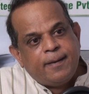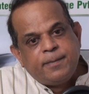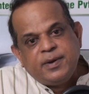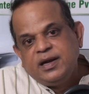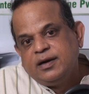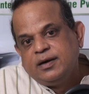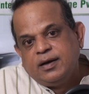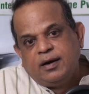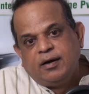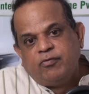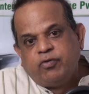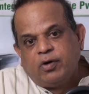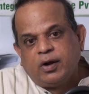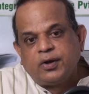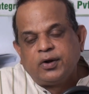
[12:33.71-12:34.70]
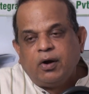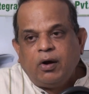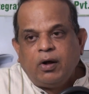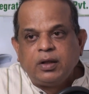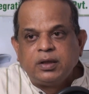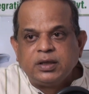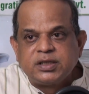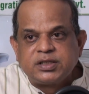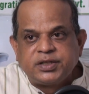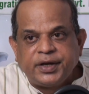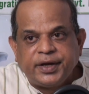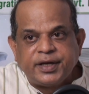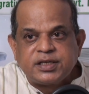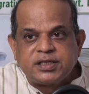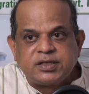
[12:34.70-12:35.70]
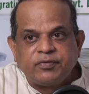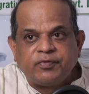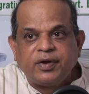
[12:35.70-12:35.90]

been following all these things,